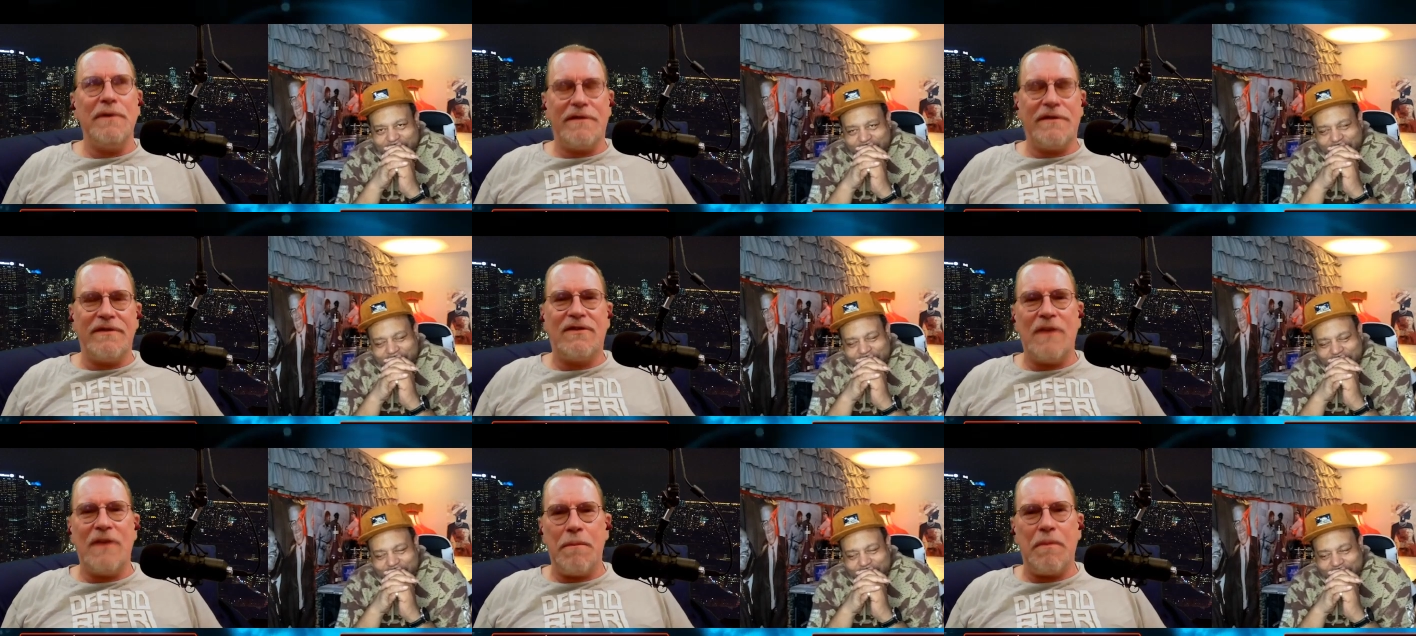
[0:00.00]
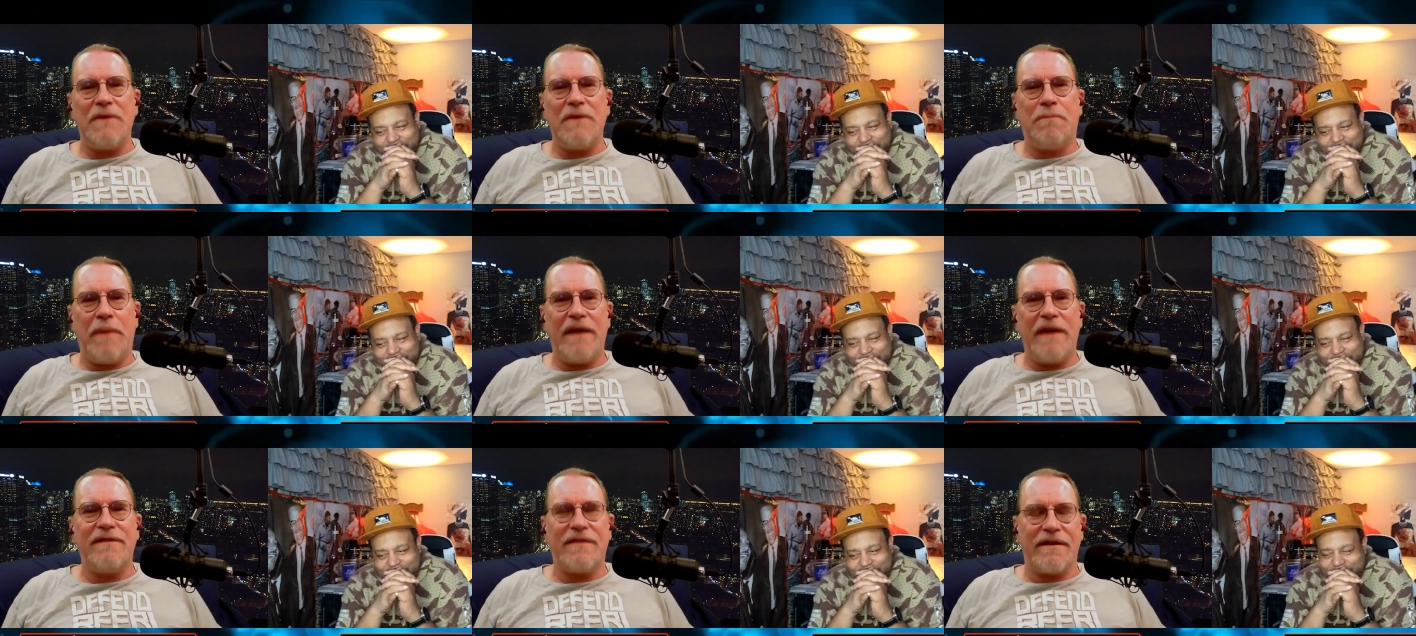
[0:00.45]
Speaker 1: Mississippi
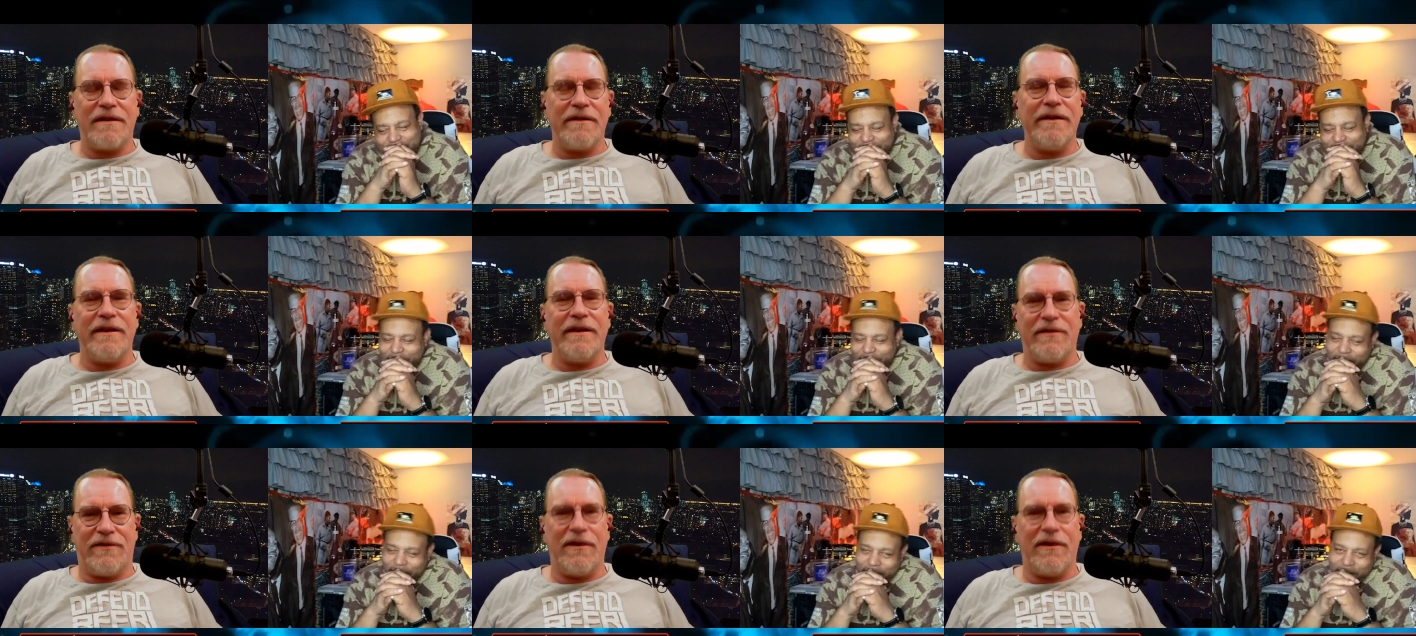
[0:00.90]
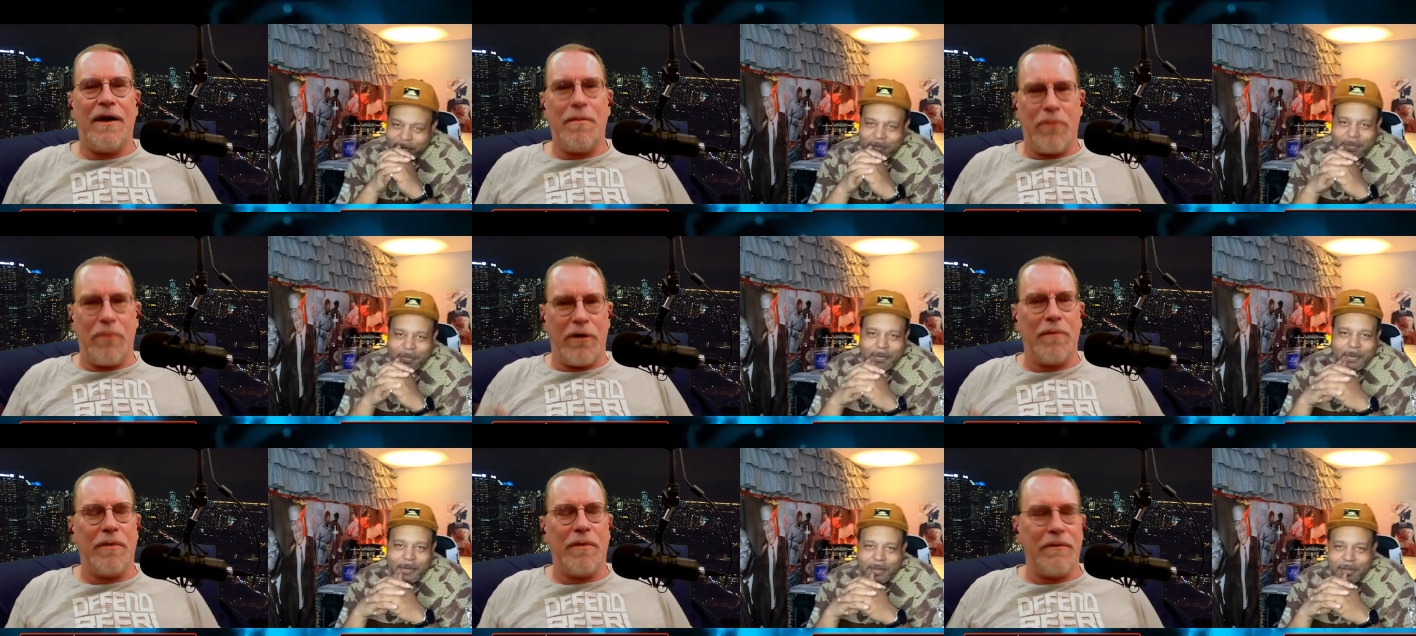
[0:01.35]
is basically a
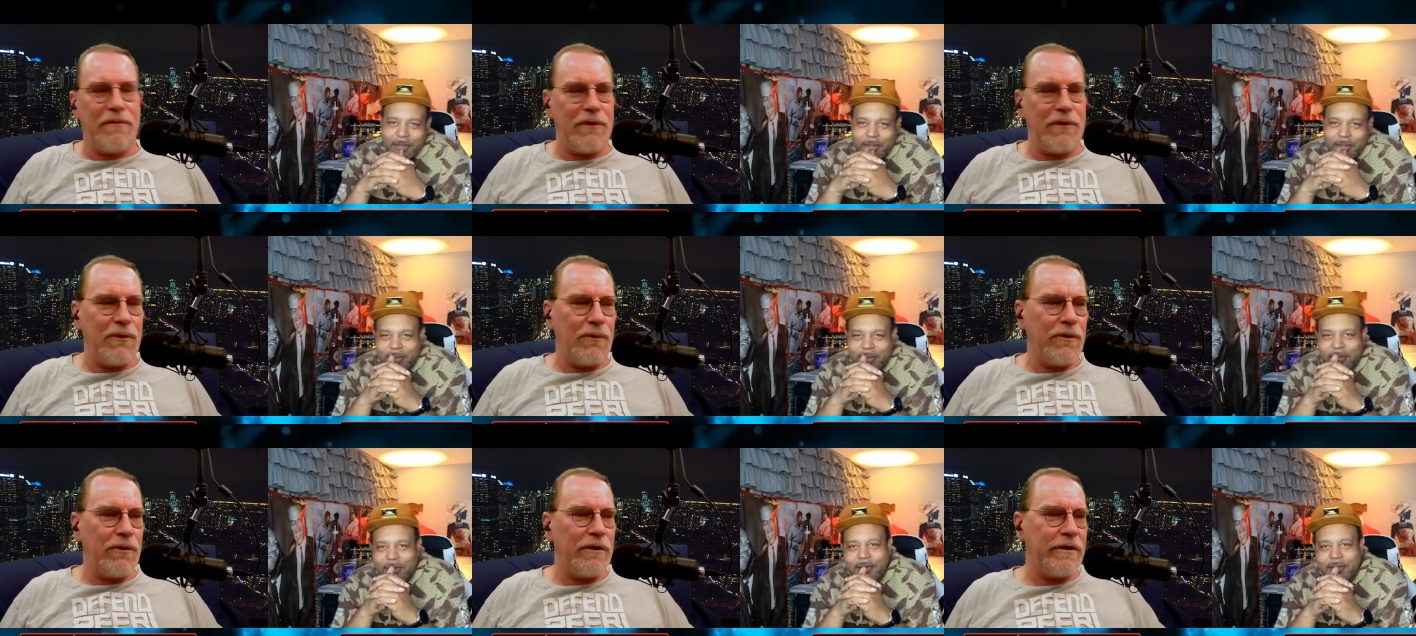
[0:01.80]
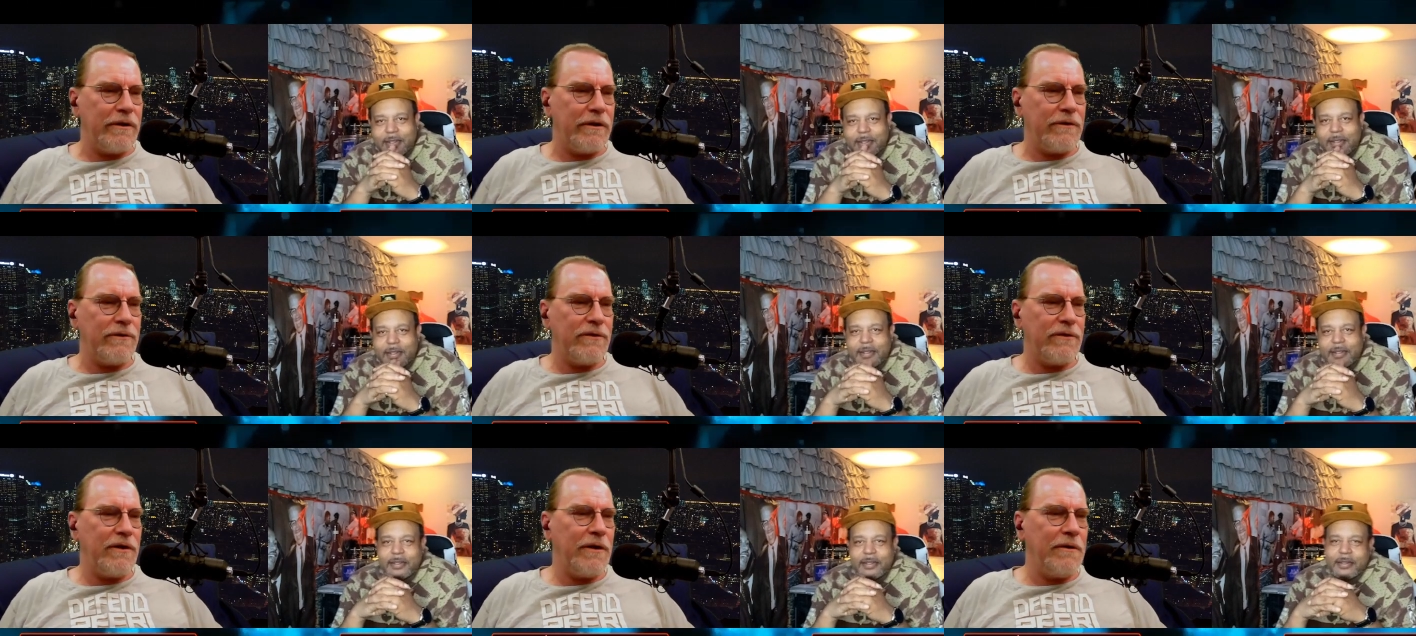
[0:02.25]
suburb of New
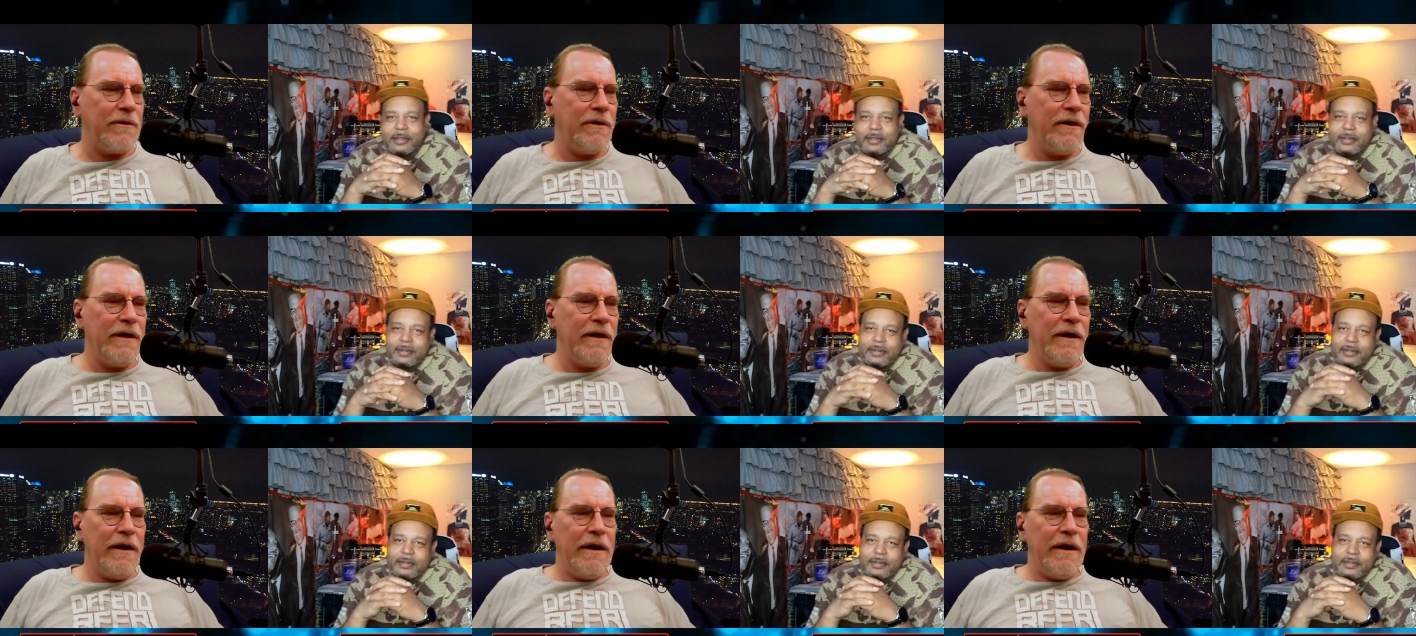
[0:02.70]
Orleans. So,